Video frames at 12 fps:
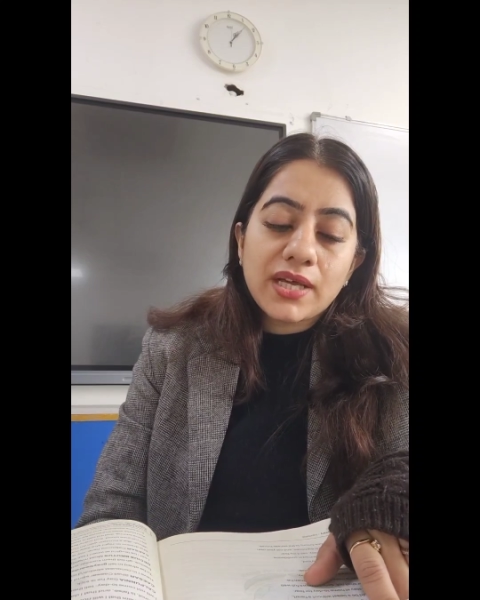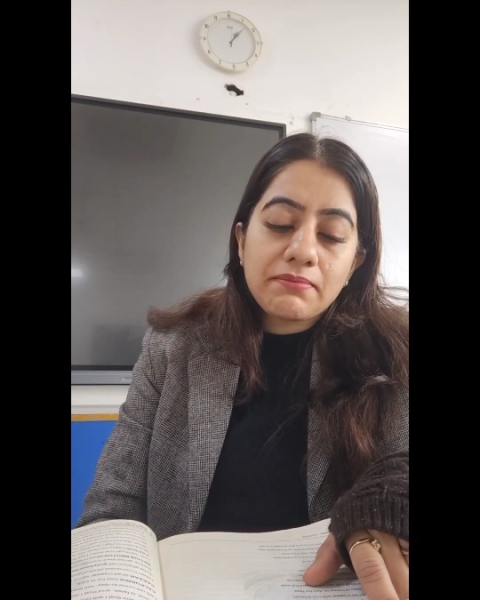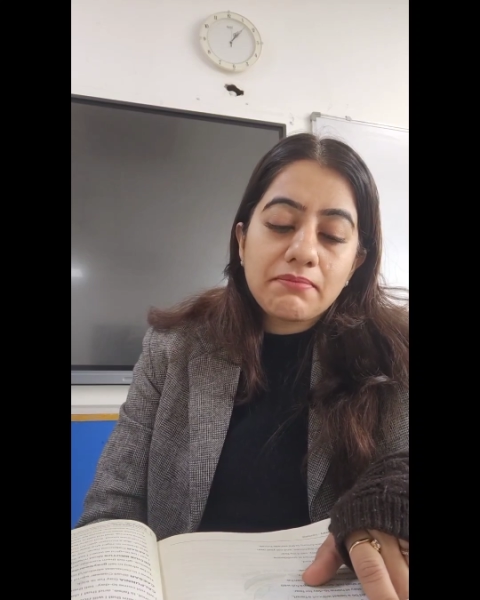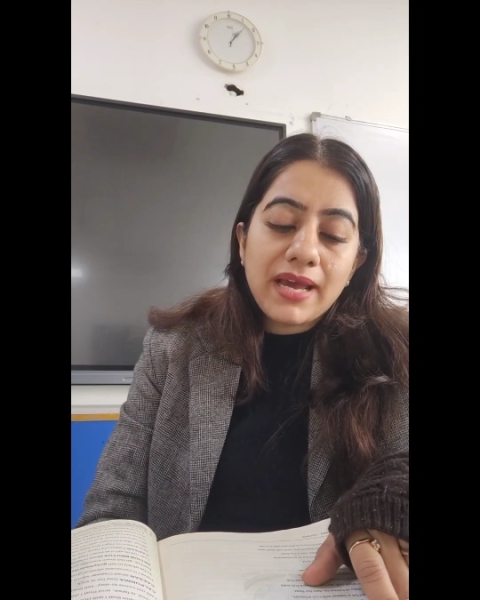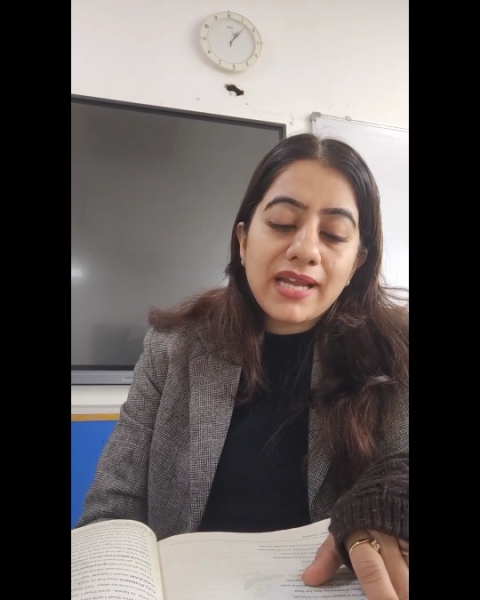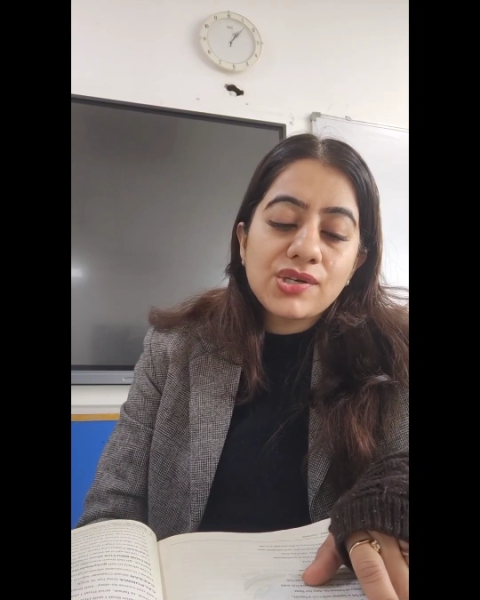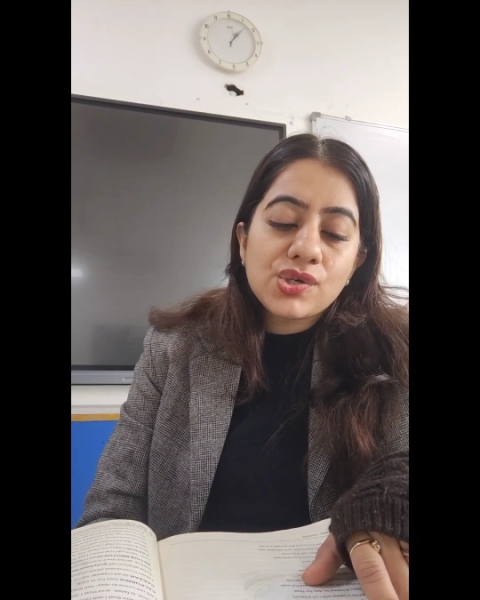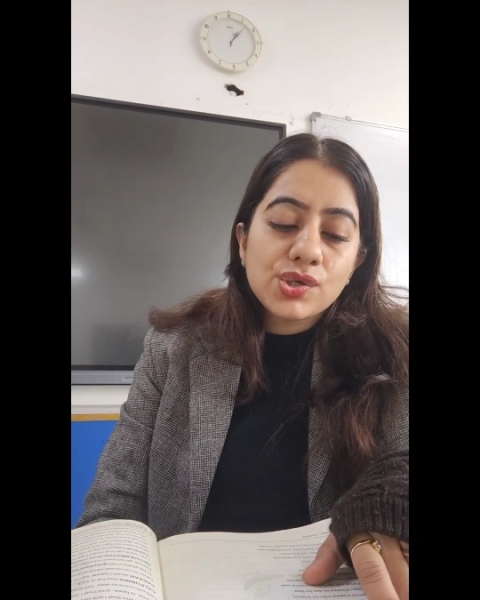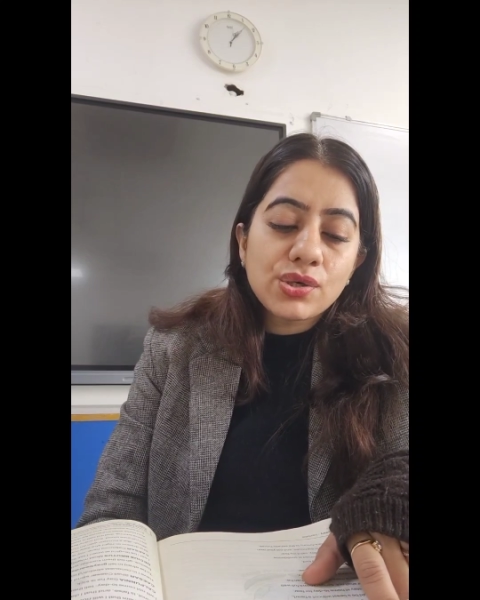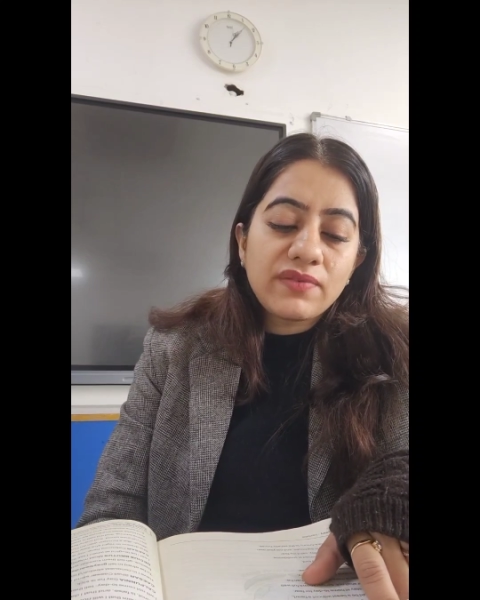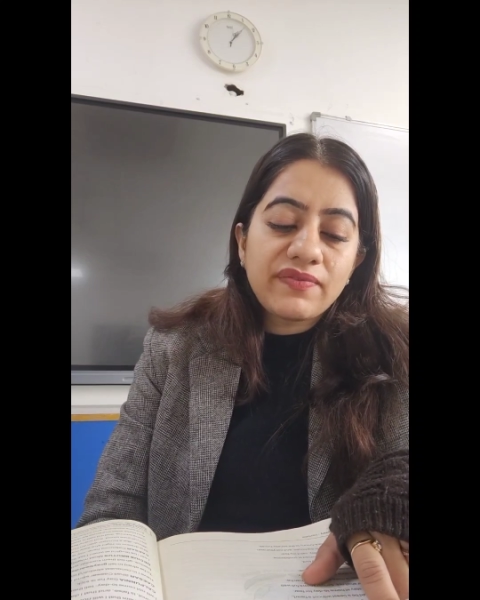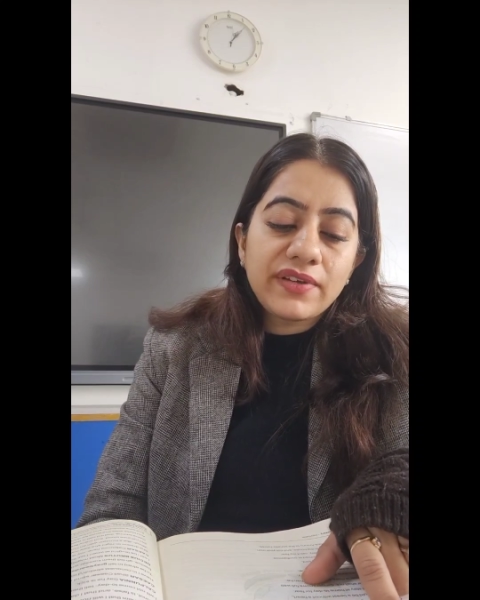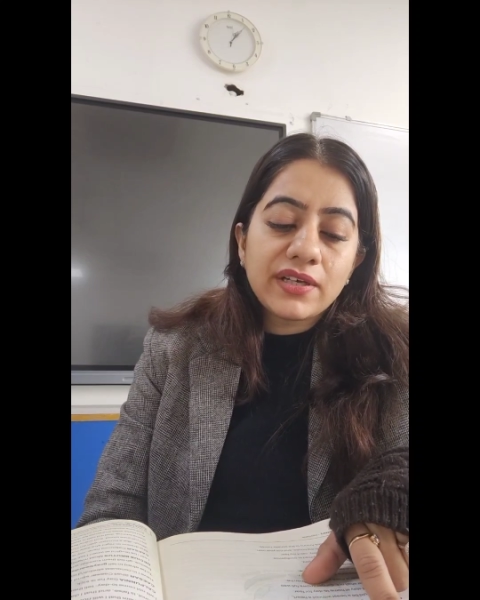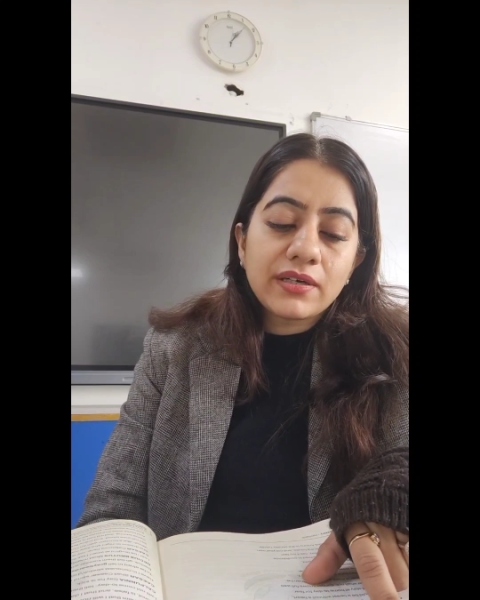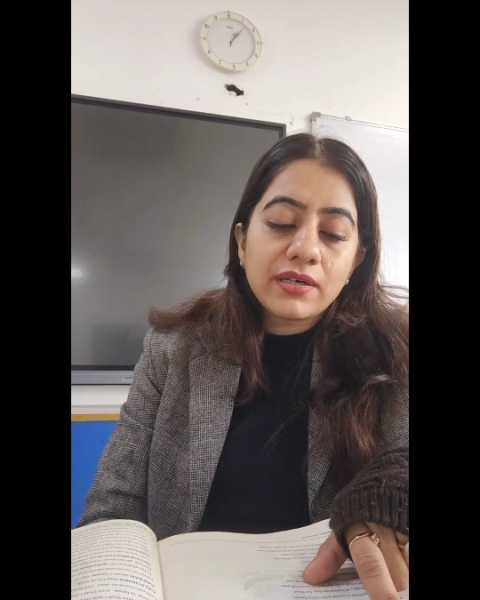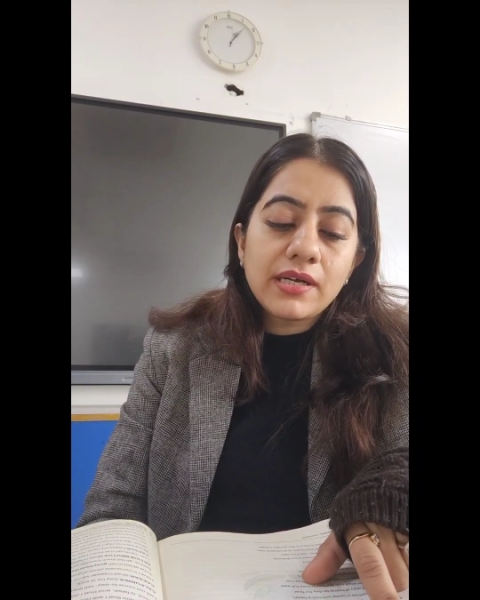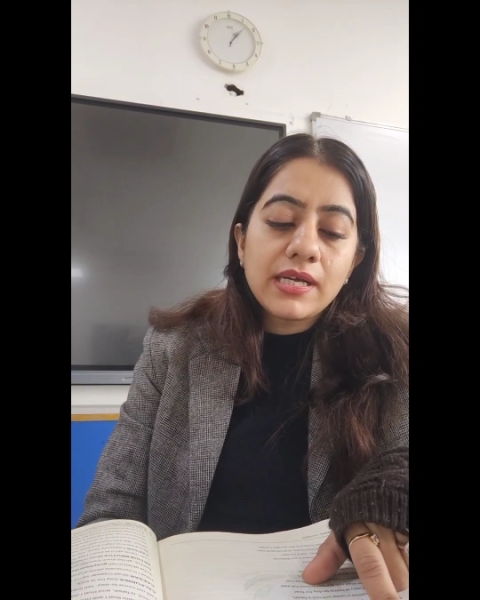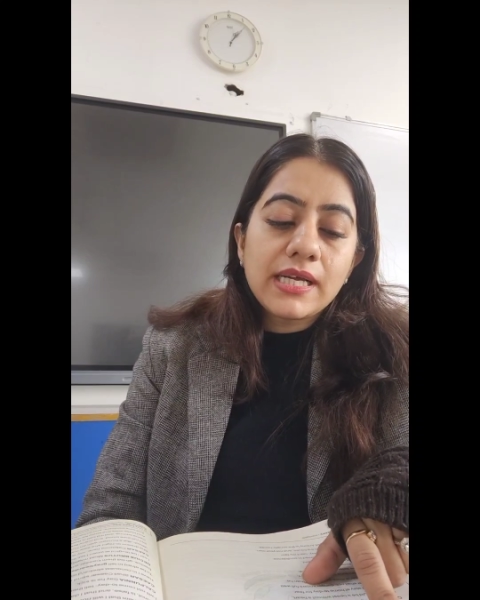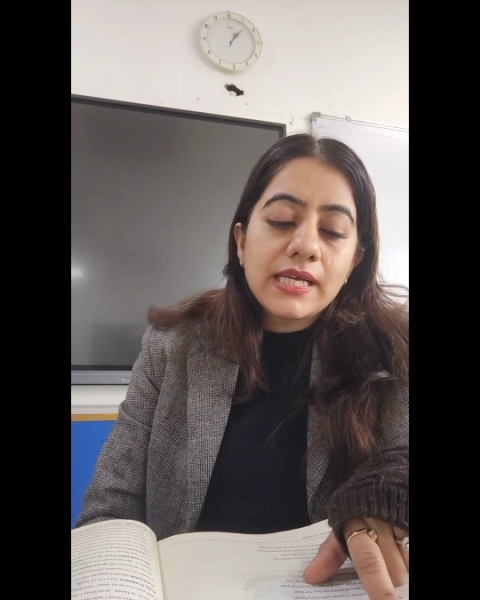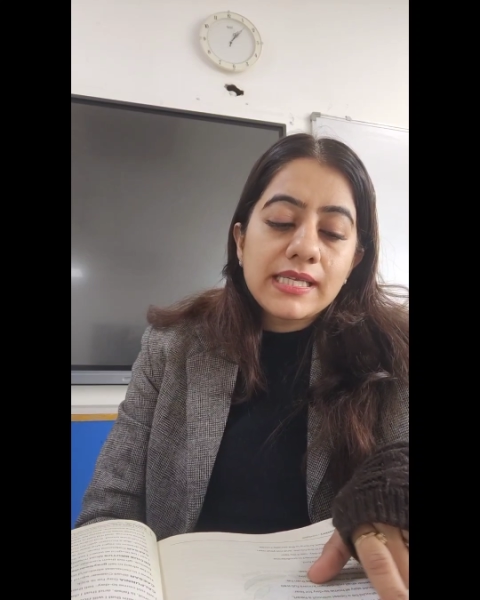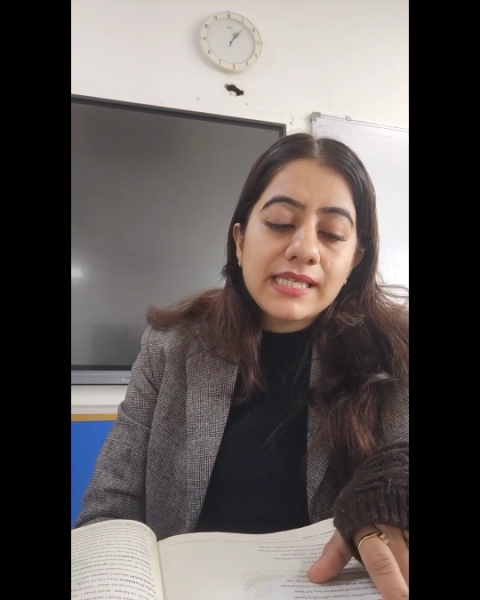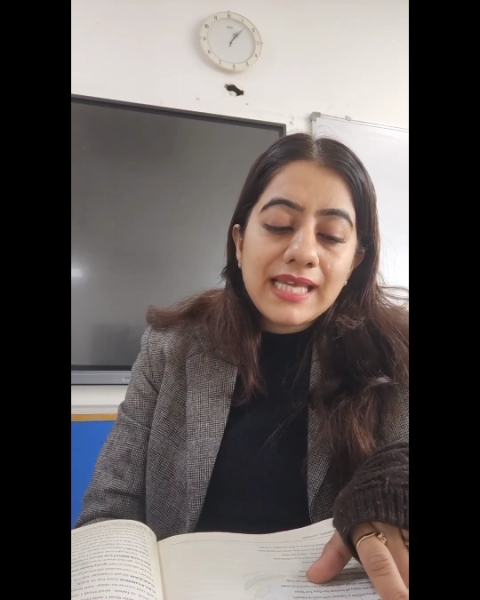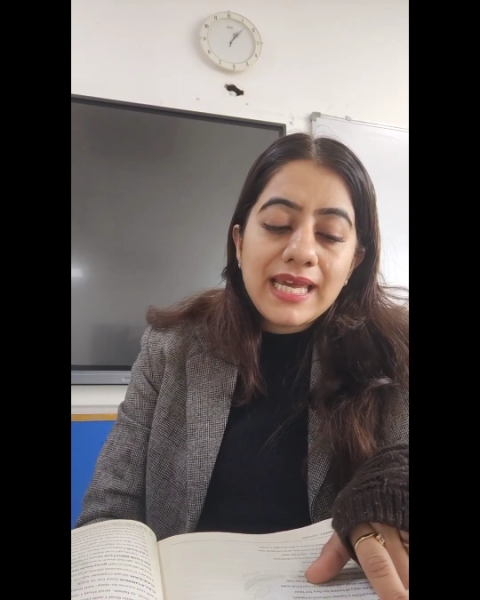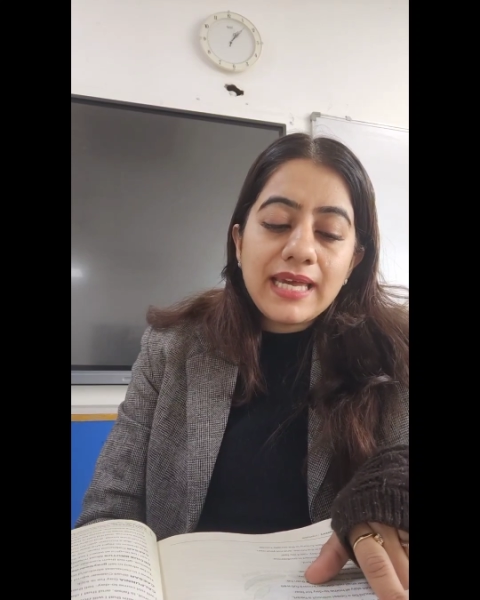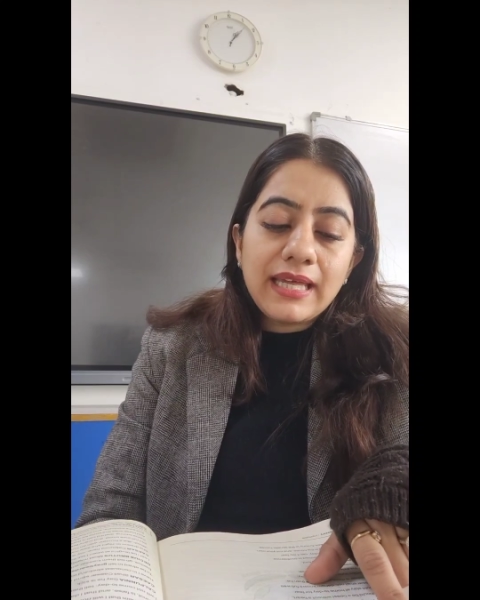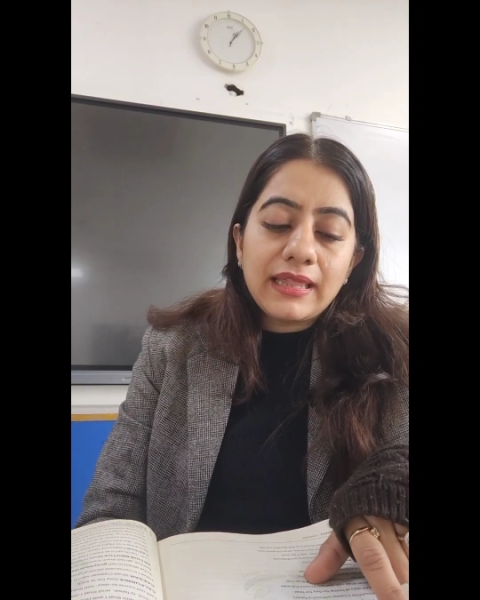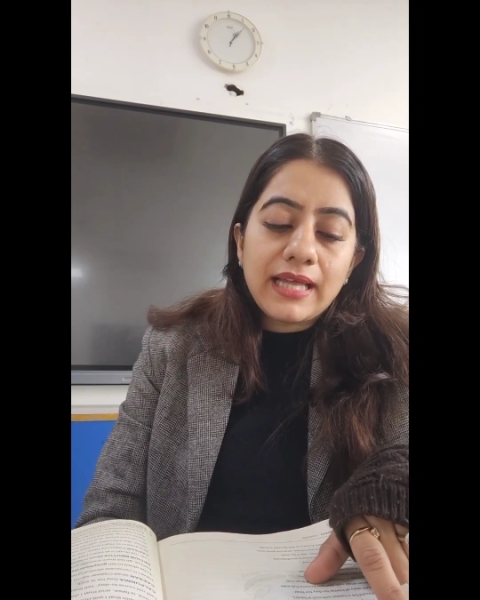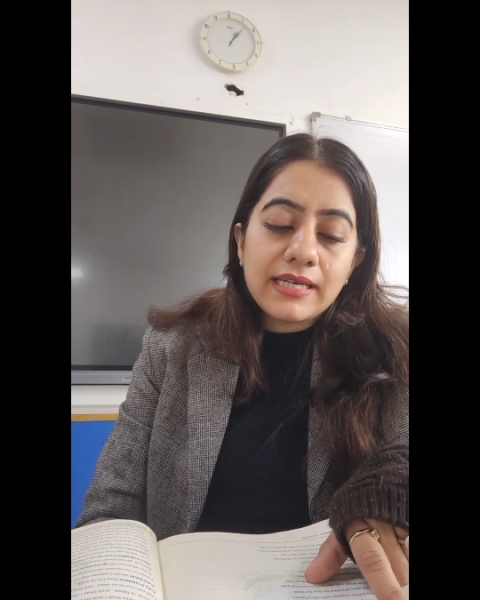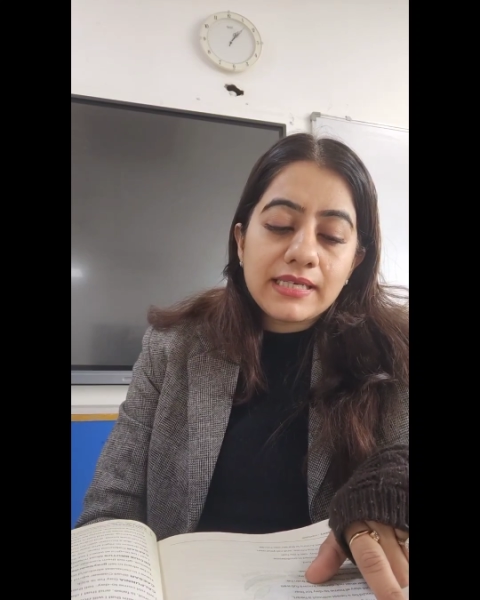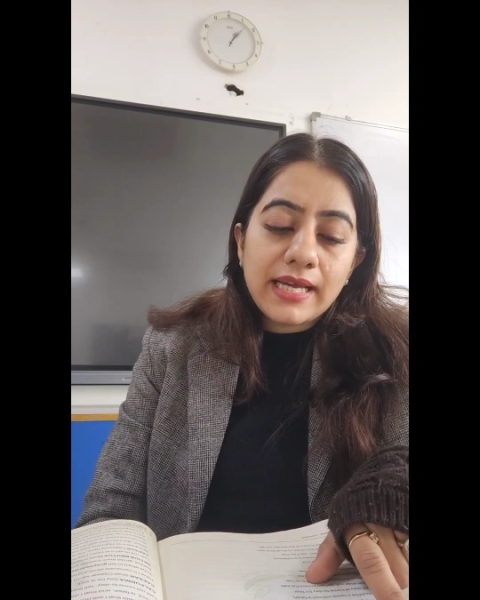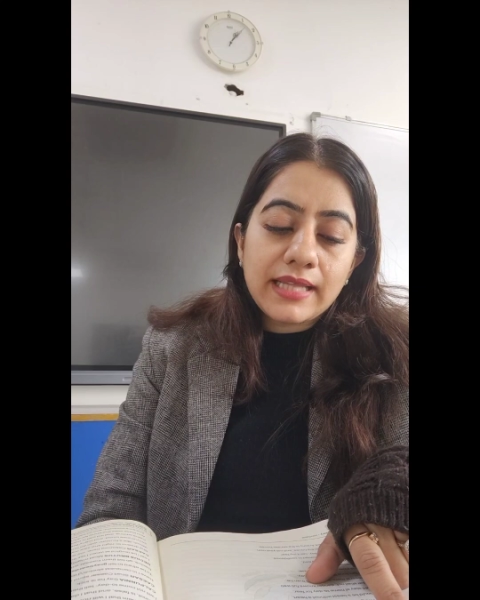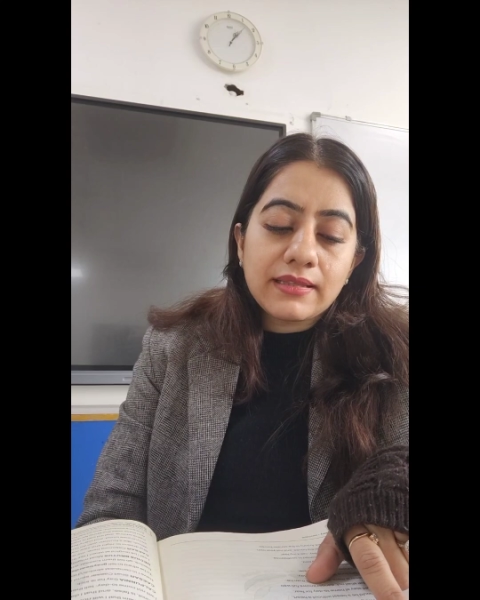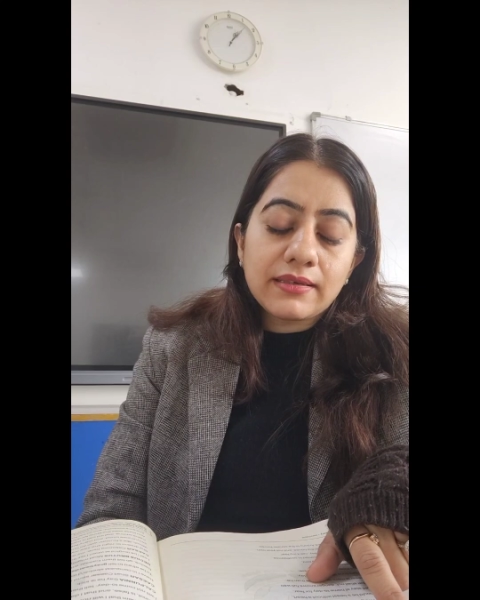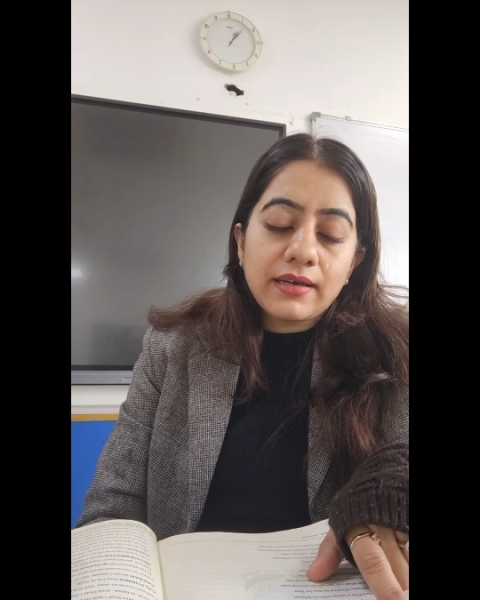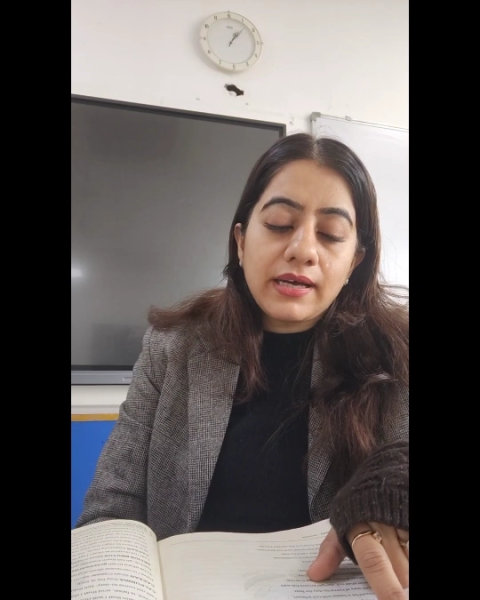that men should fear seeing that death,